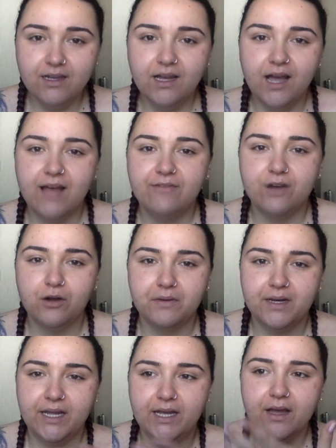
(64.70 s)
I've
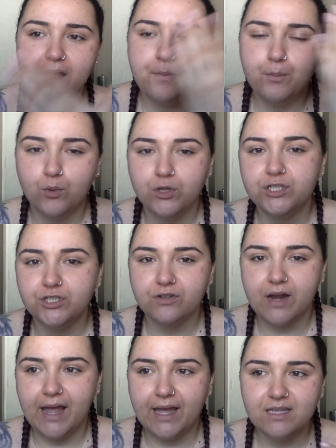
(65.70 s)
already
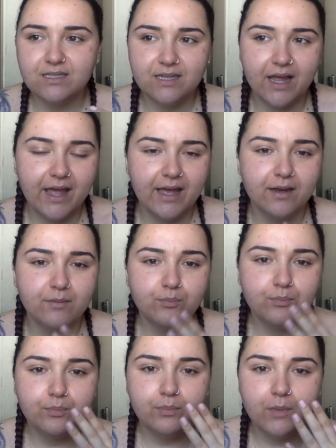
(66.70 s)
moisturized and
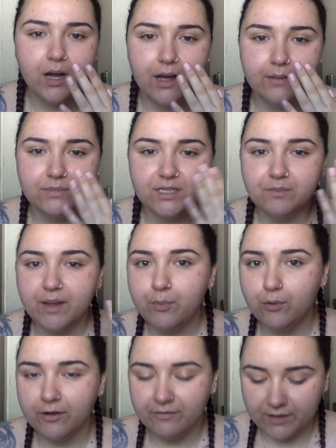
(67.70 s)
did my
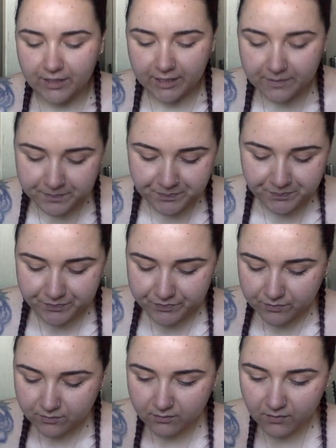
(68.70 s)
pore filler.
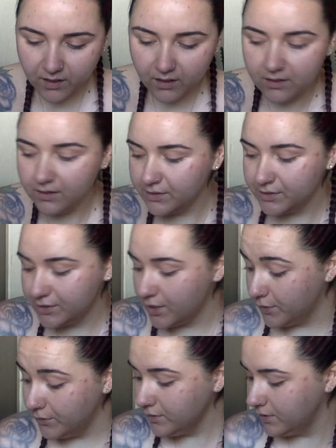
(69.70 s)

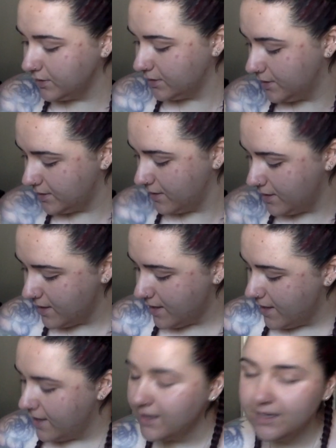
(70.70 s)
So
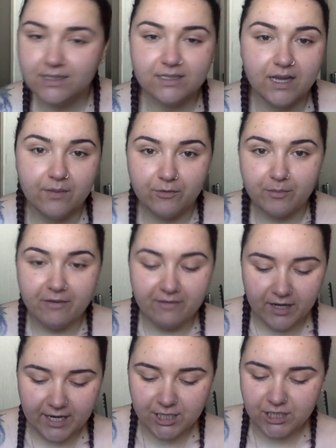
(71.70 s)
it's time for my
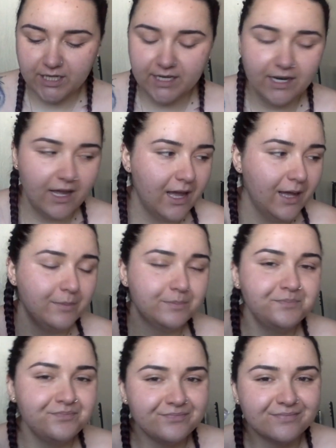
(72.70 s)
foundation. I
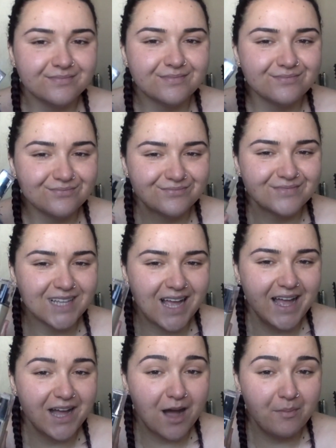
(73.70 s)

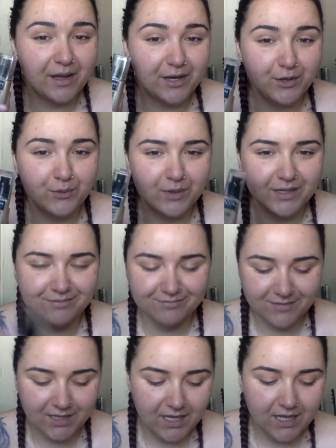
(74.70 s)
got my new one,
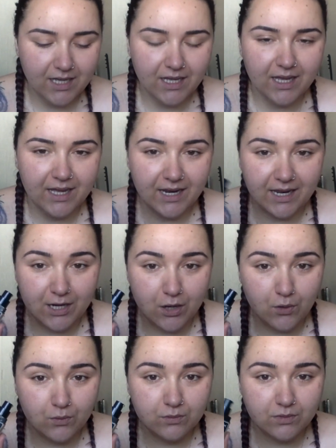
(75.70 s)
and I
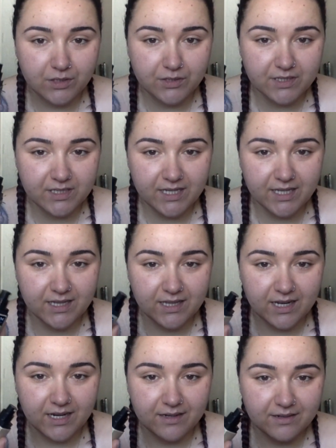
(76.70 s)
know you see
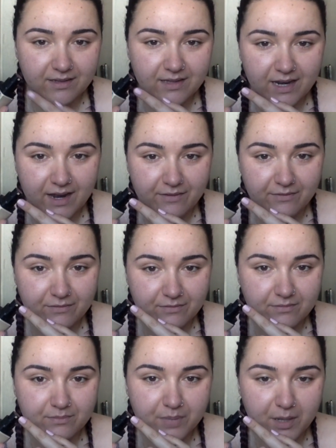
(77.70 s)
that I've
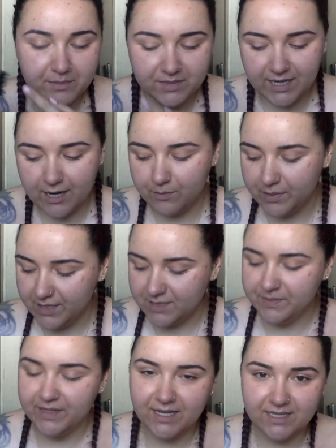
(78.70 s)
pumped it out, but it's
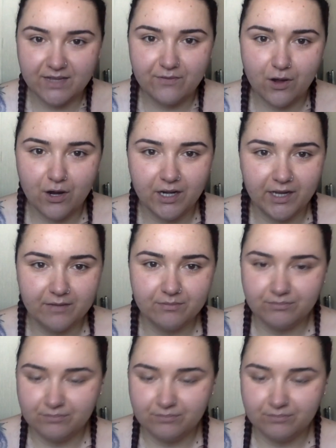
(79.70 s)
because I've already,